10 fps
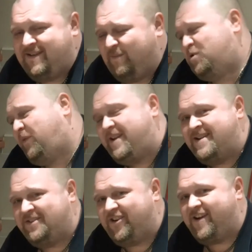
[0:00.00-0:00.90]
I'm shoving
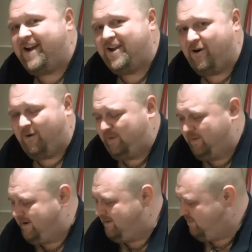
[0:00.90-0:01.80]
it in dry hop,
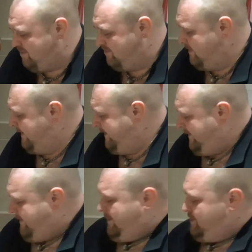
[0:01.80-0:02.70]
in brew.
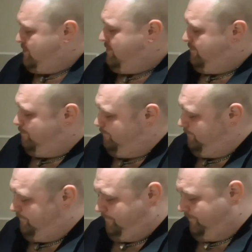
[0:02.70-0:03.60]
So,
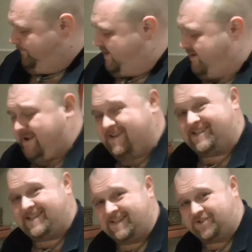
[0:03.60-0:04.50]
there it
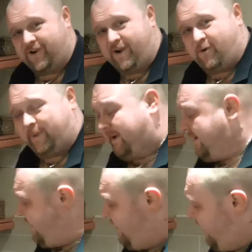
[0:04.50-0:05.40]
is, it's dry hopping.
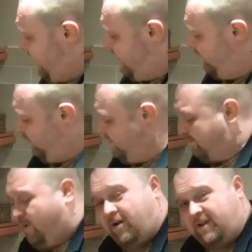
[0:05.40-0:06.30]
I'll
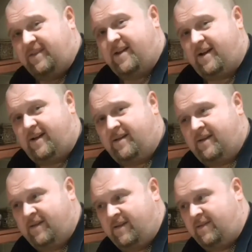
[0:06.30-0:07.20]
probably be bottling that
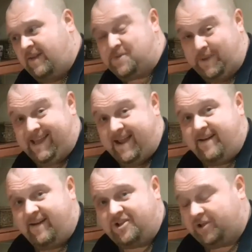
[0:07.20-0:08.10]
this
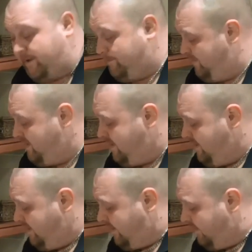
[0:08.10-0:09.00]
weekend, actually.
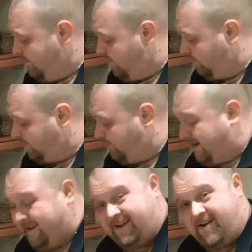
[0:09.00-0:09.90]
Get that bottled up,
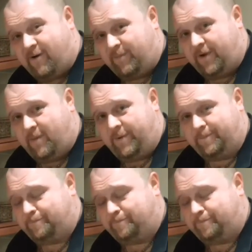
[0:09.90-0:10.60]
get it carved up.